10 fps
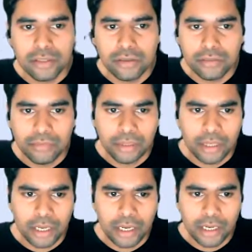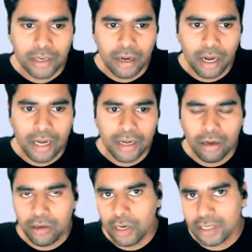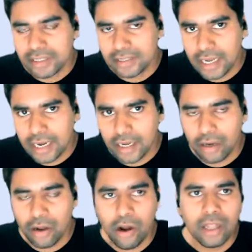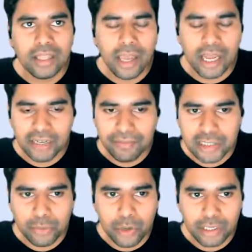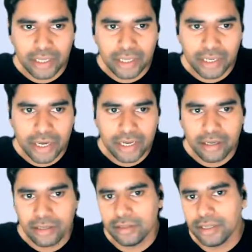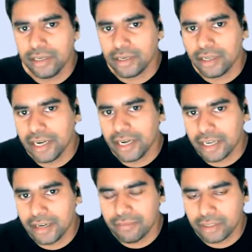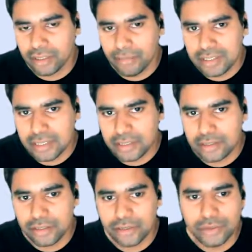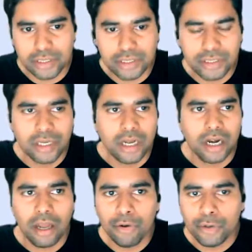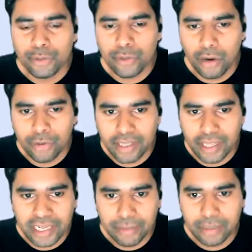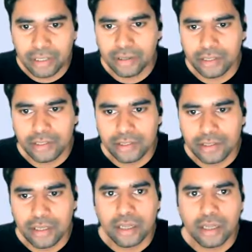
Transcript: So and not just that, all the artifacts what they create, they are creating it for the business users. And how do they enable this